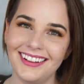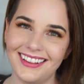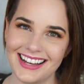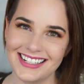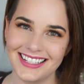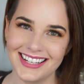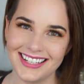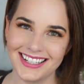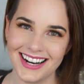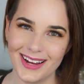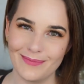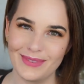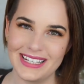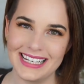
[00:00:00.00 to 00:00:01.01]
Last thing is an
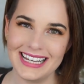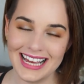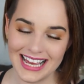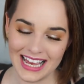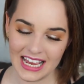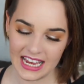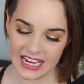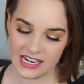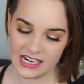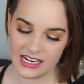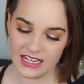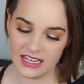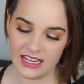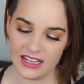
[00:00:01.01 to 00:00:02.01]
empty and
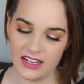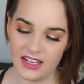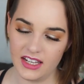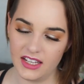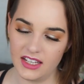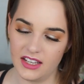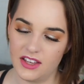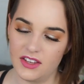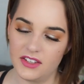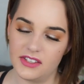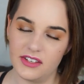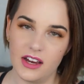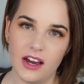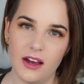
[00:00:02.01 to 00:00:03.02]
it
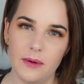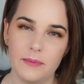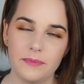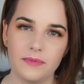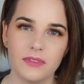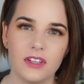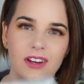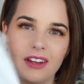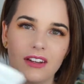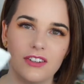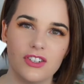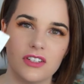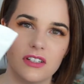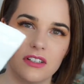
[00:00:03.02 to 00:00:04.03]
is um,
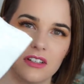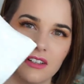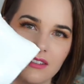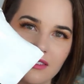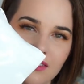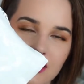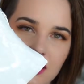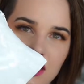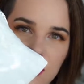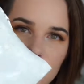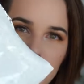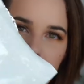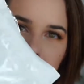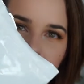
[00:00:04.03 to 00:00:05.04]
just a
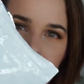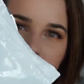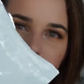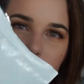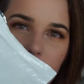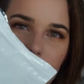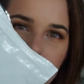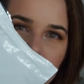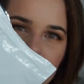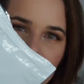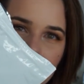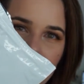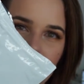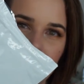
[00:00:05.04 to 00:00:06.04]
teeth whitening kit, white with
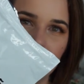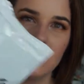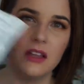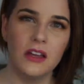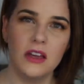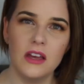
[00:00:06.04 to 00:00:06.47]
style.